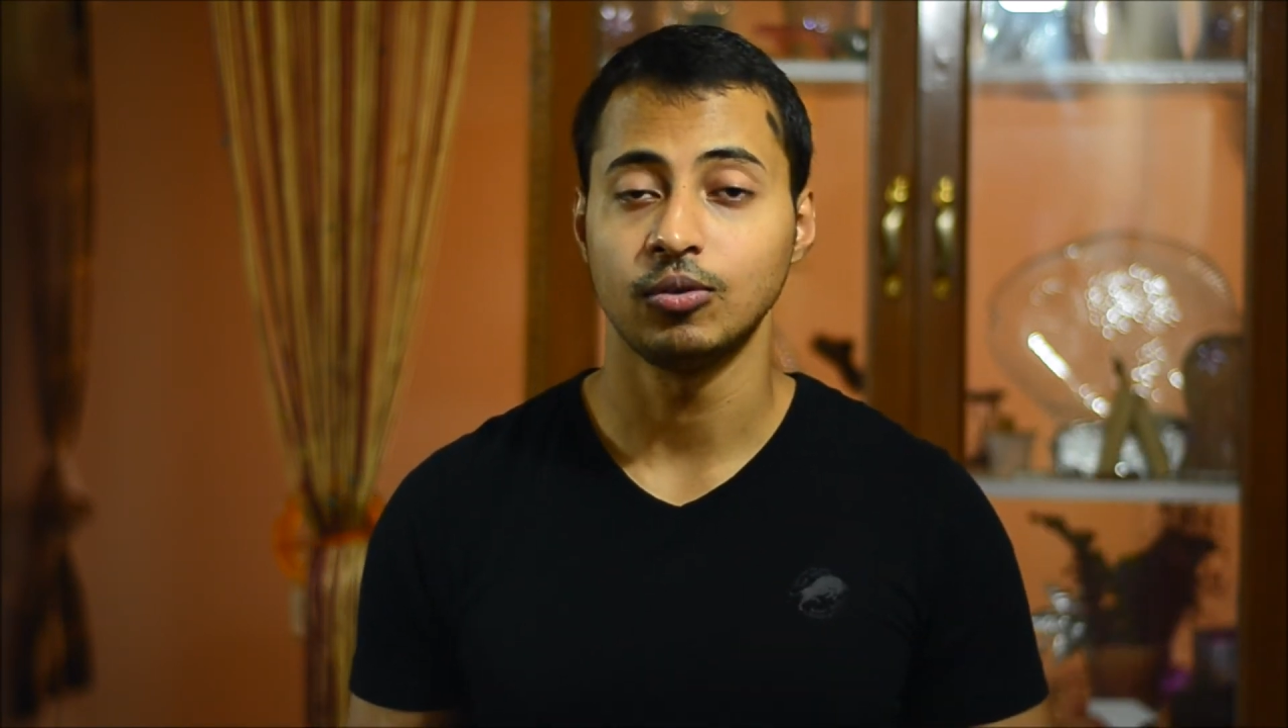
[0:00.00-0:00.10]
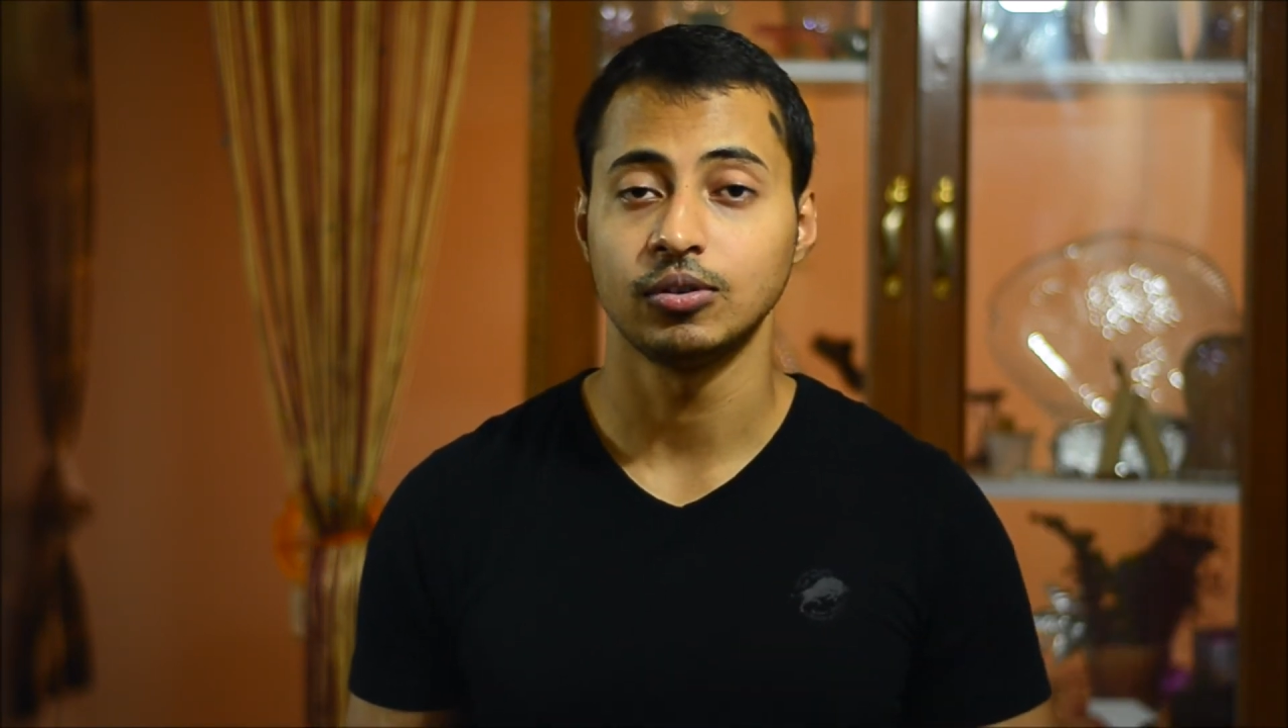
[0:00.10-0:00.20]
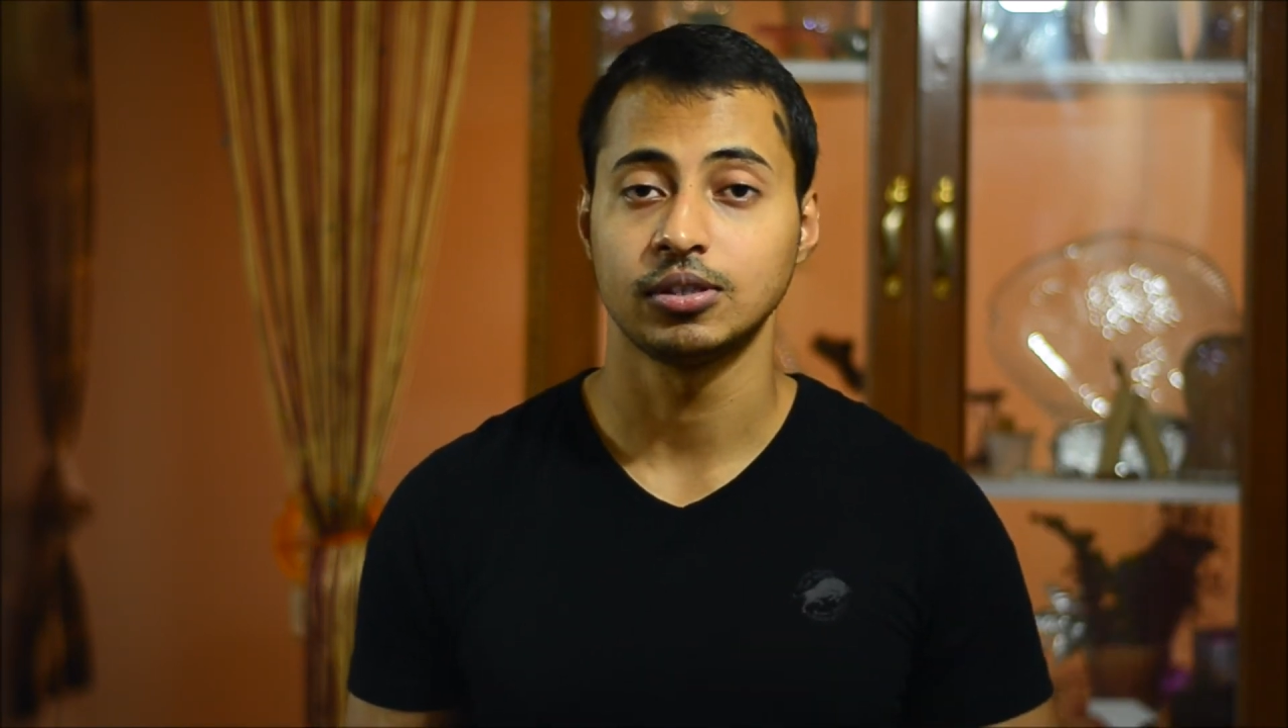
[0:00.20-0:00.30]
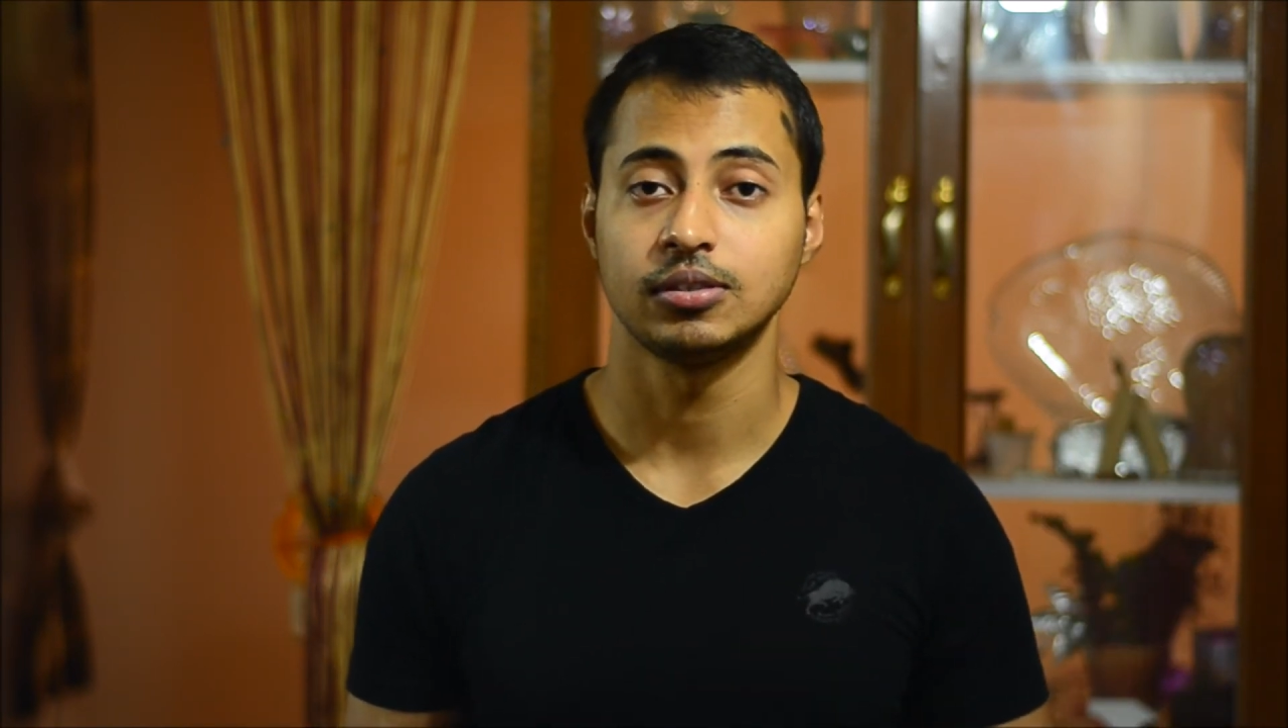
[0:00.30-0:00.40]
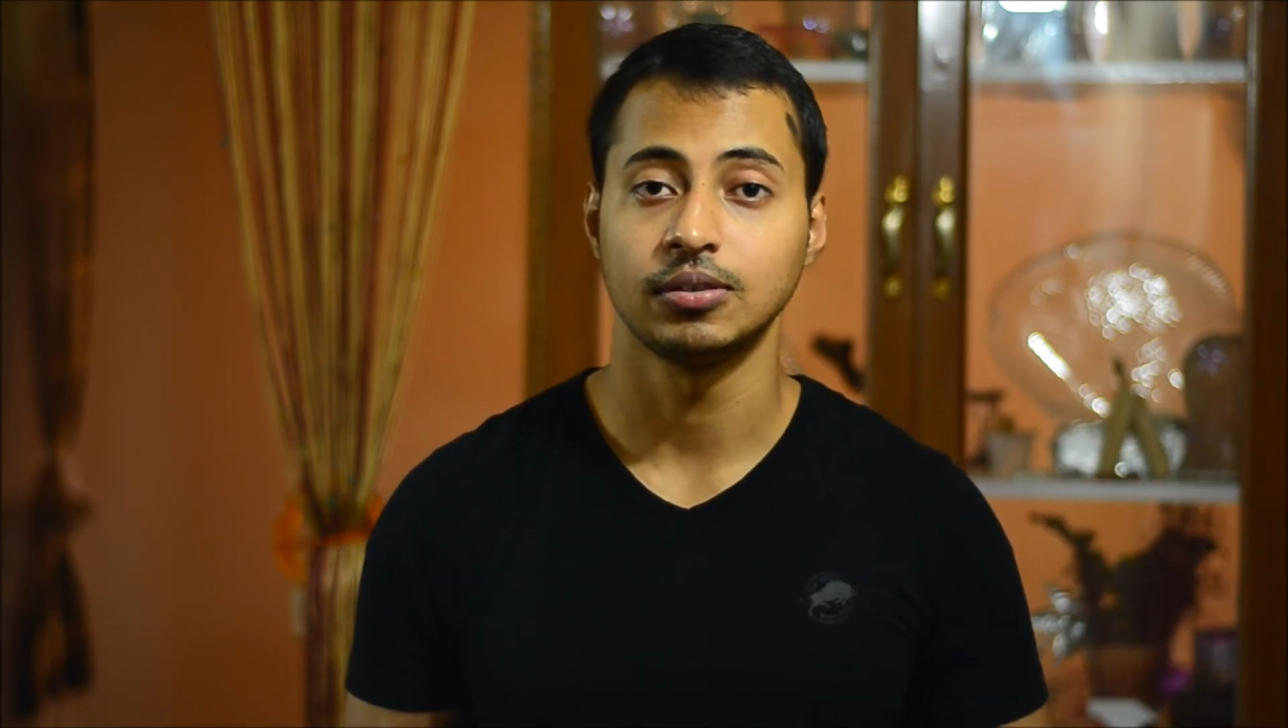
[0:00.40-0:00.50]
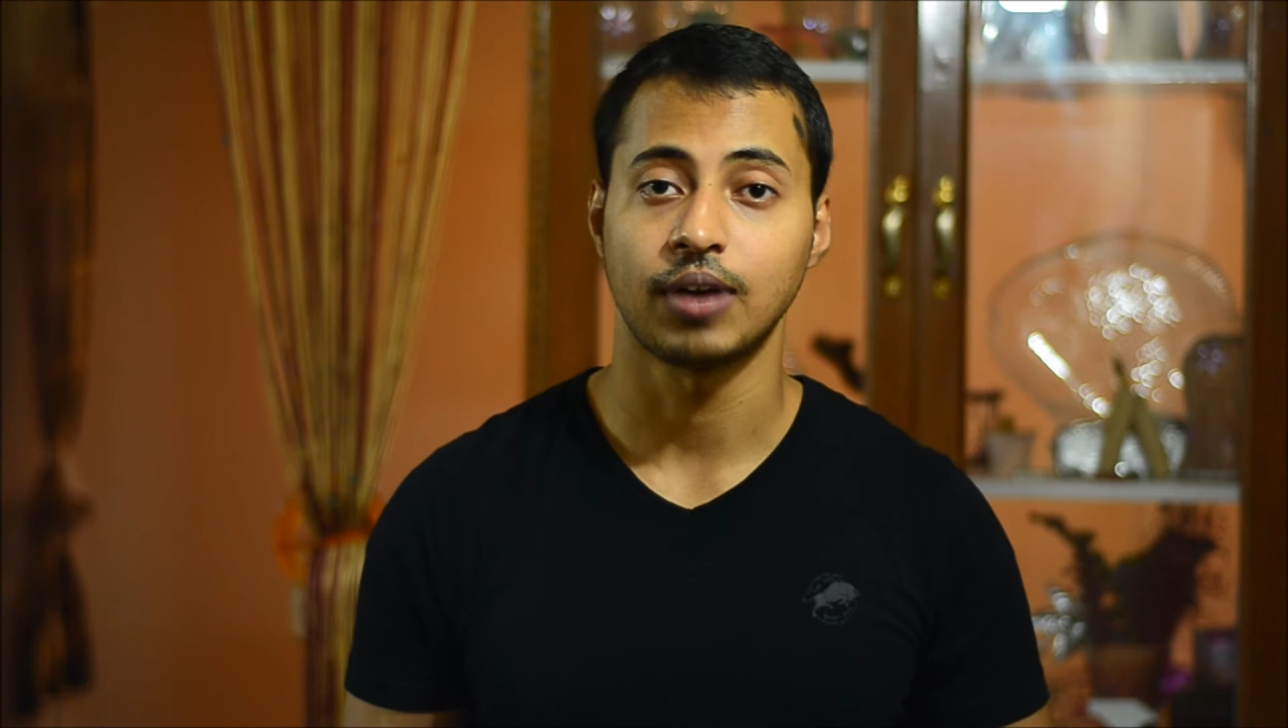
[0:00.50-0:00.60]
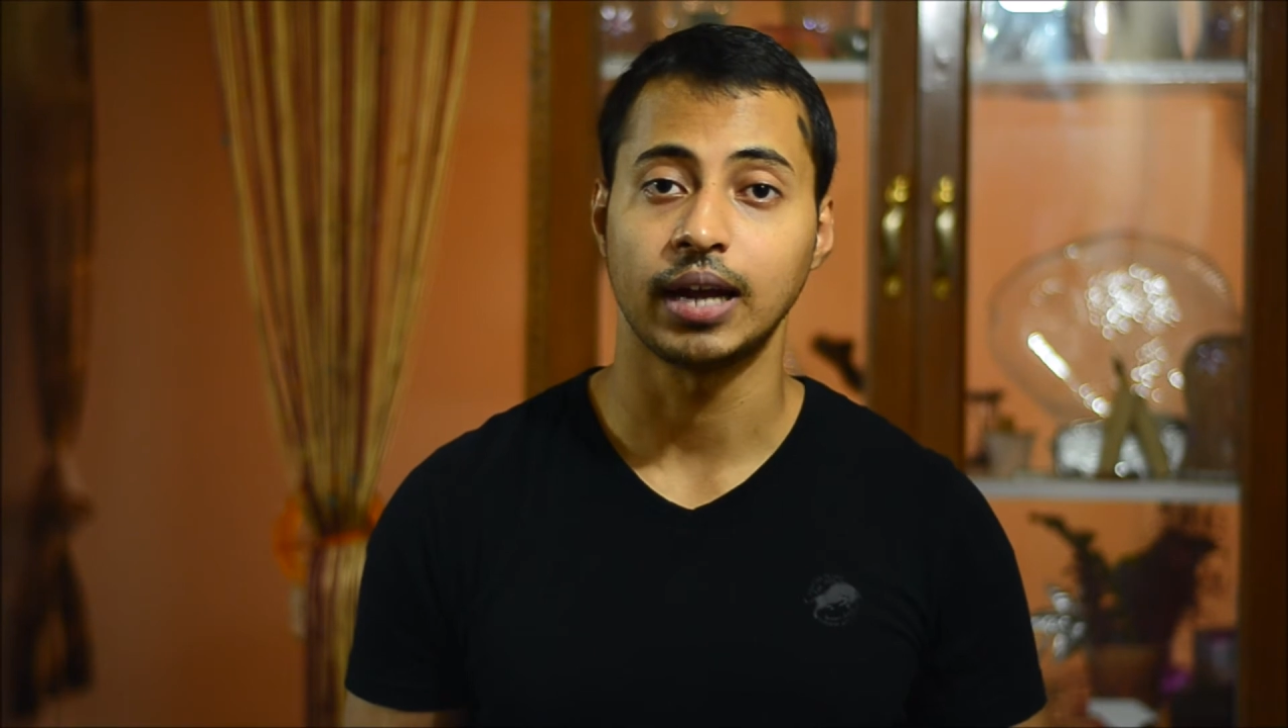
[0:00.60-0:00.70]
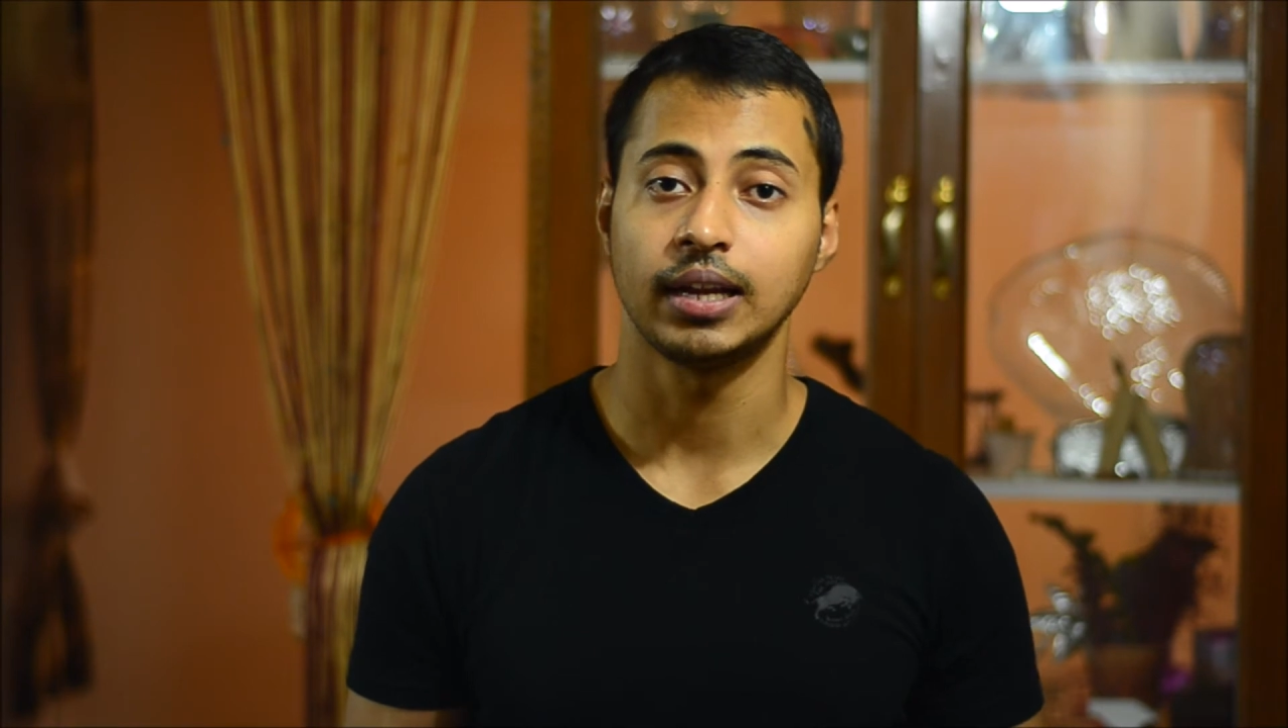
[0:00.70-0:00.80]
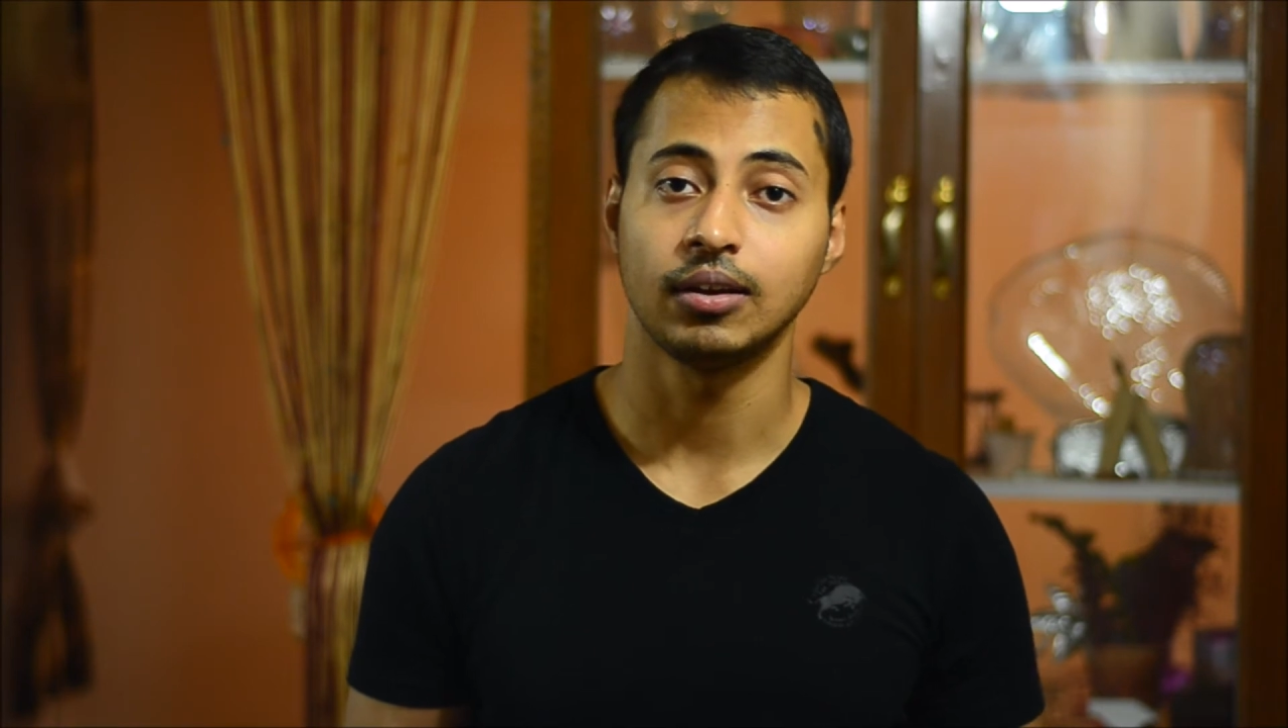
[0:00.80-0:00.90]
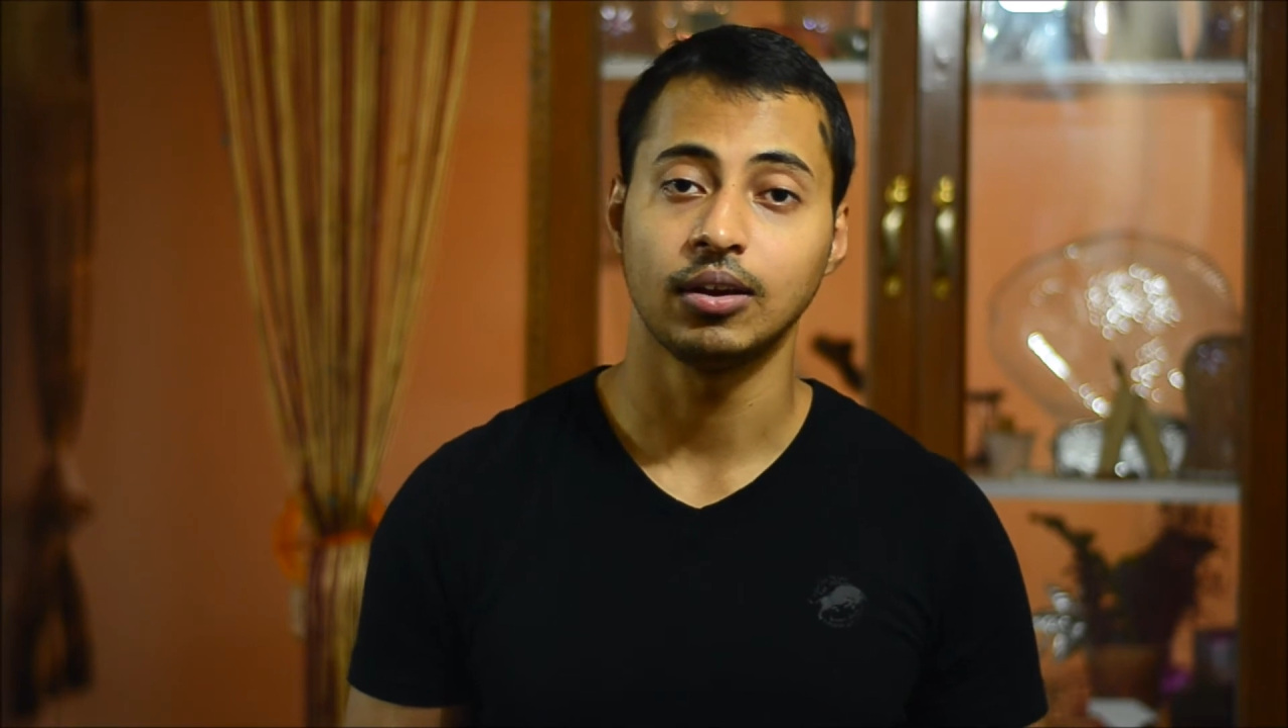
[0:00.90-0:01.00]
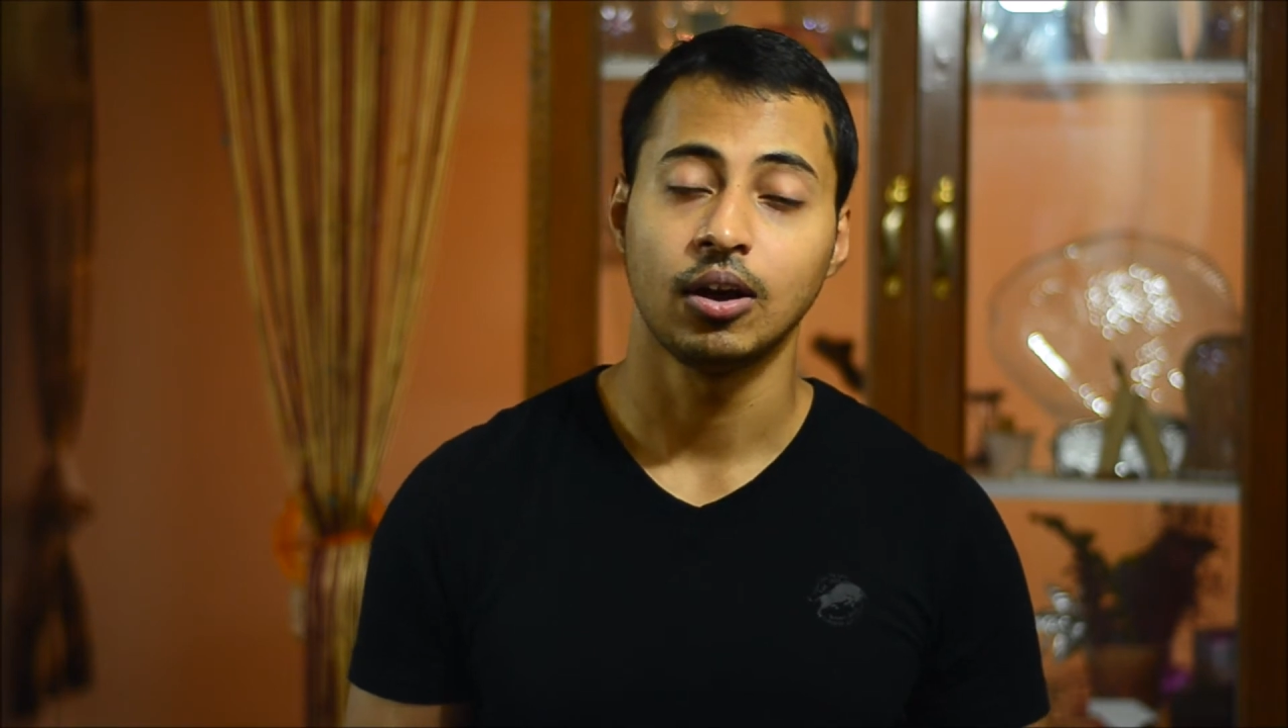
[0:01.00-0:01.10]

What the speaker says: was riding,